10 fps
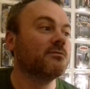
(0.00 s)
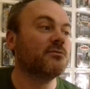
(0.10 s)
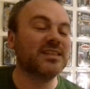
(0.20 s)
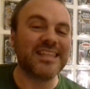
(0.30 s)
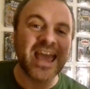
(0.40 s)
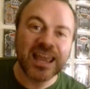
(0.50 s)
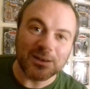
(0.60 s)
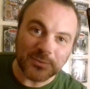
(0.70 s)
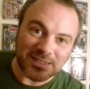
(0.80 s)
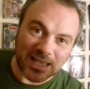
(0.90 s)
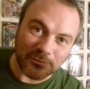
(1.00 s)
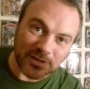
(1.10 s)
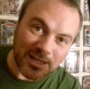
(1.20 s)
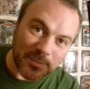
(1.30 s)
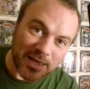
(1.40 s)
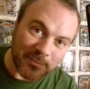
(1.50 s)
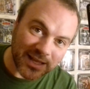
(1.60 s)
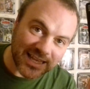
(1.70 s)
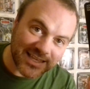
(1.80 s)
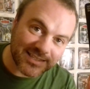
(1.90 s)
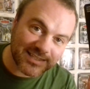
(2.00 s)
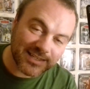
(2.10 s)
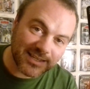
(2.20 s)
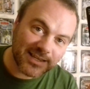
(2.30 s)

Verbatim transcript: Vidain would definitely be in my list.